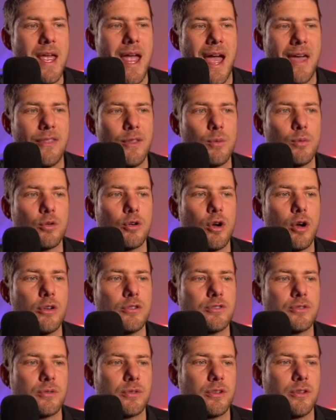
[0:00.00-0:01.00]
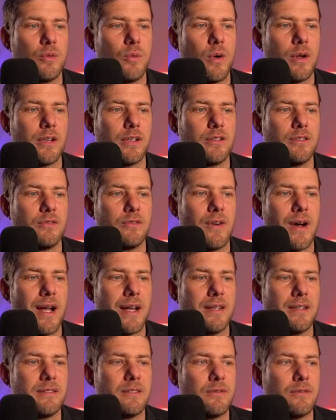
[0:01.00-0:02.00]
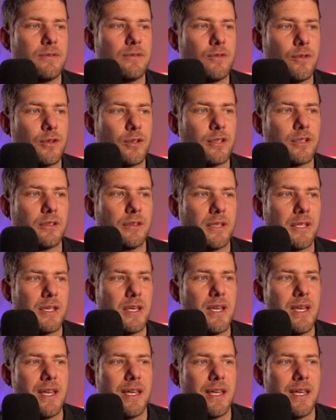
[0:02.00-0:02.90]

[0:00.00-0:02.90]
And then we're also going to want to divide it vertically